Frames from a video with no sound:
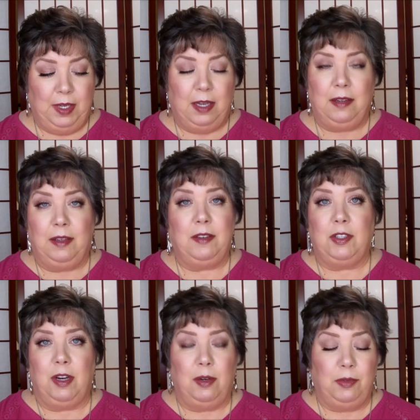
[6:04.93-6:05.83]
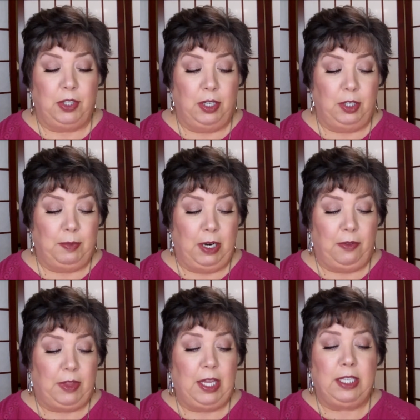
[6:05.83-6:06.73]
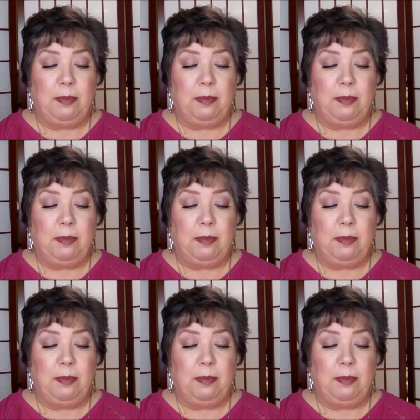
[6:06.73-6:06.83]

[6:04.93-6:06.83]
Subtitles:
got to use your own judgment on things.